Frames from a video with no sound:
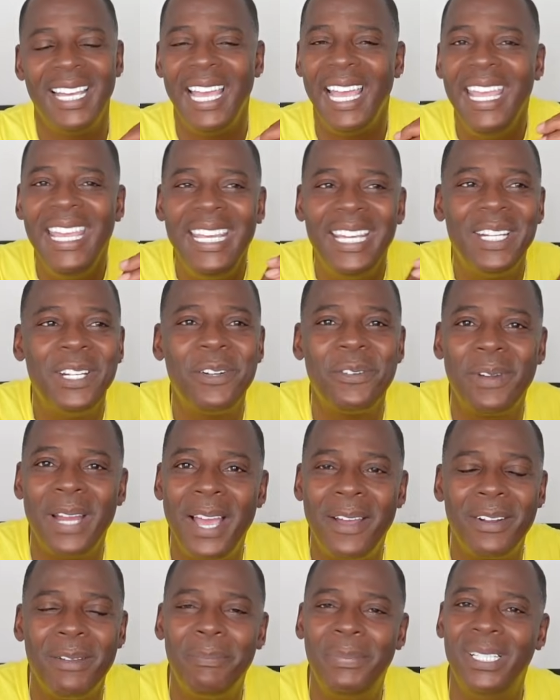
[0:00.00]
hanging
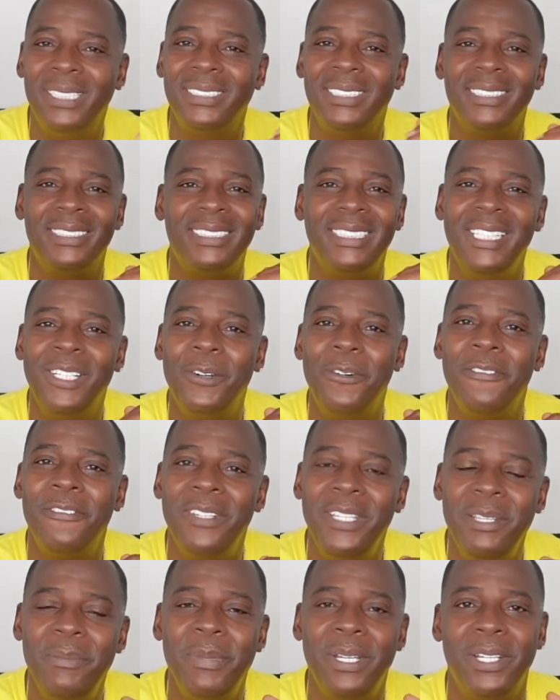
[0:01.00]
around a bunch of single
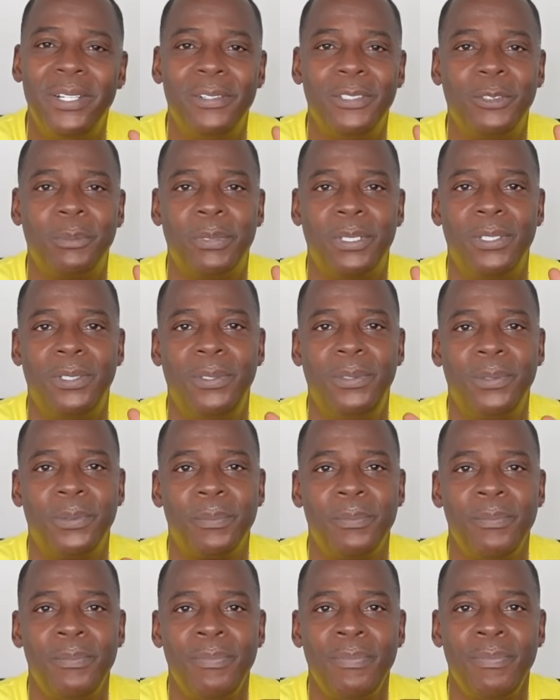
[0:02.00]
females, bro.
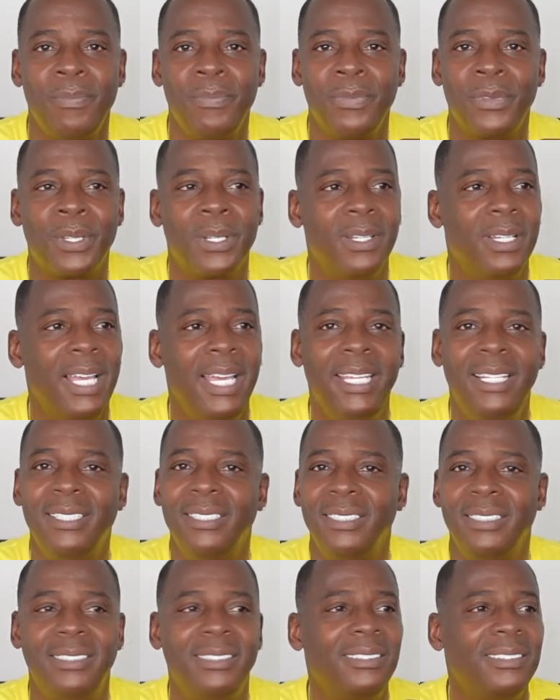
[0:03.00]
Like,
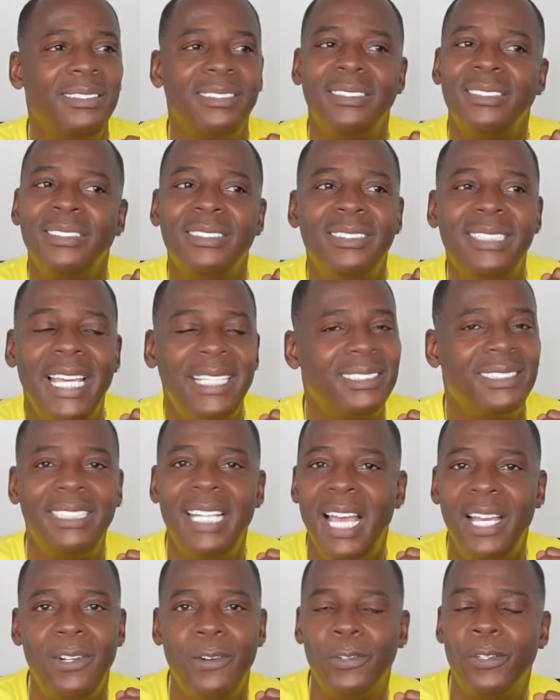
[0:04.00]
that's
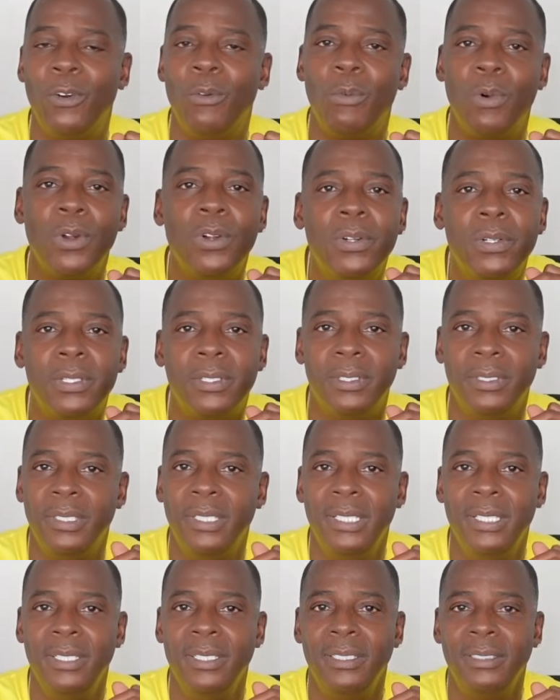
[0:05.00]
not gonna work.
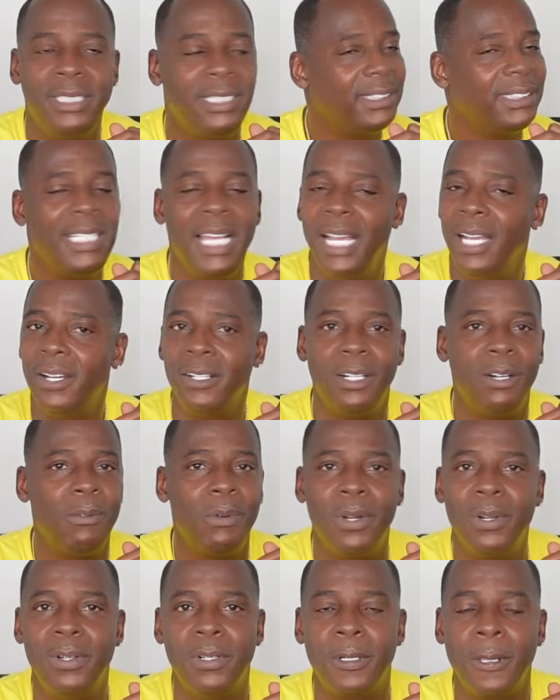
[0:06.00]
That's not gonna
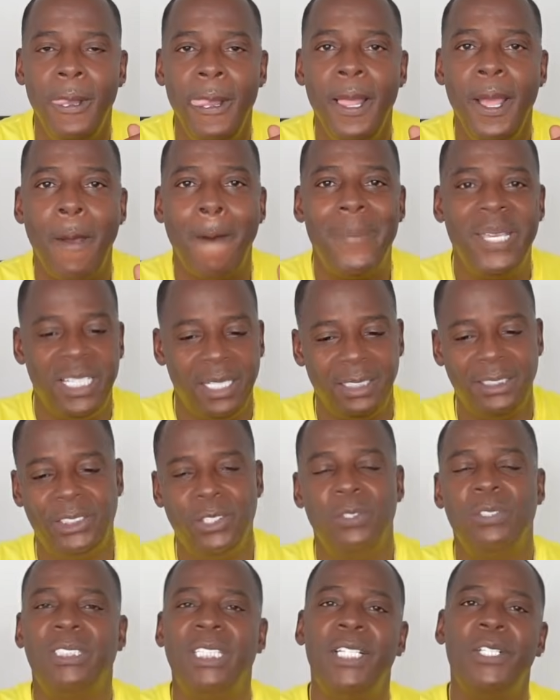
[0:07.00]
work because
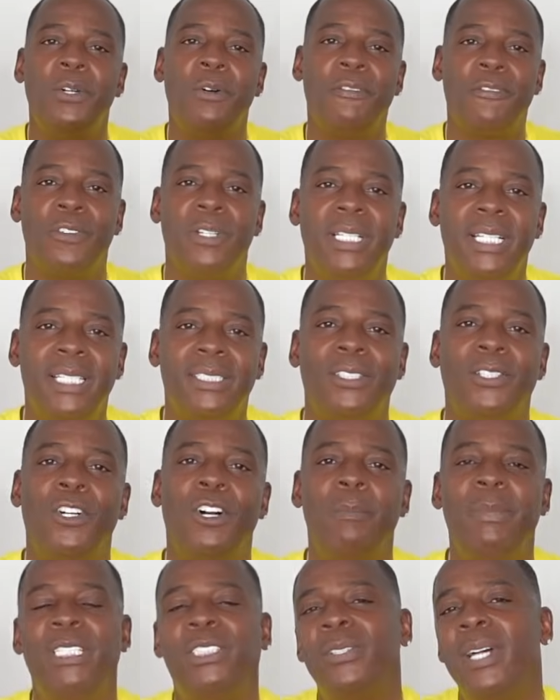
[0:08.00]
your single friends are
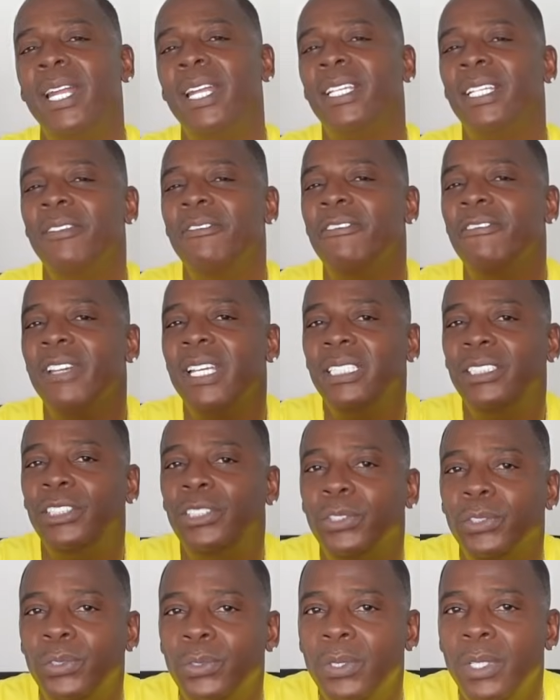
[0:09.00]
gonna be trying to convince
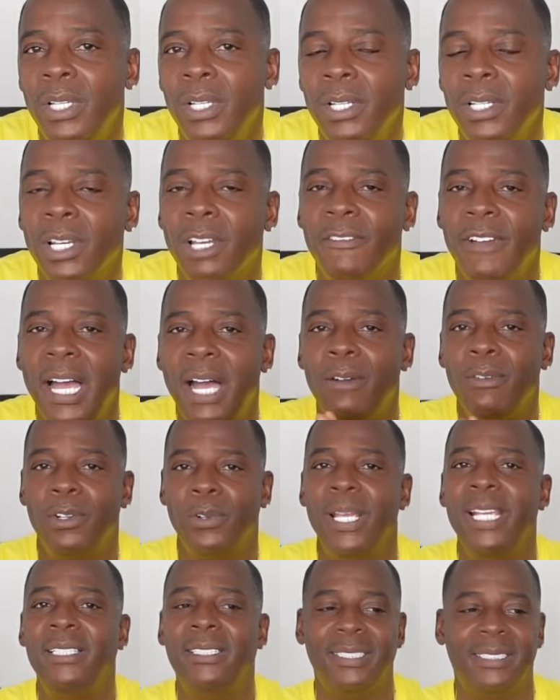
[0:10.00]
you of how
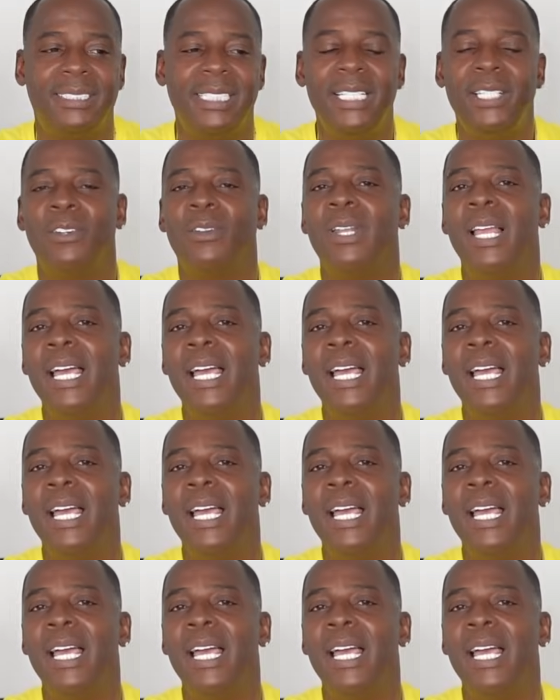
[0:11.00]
great the single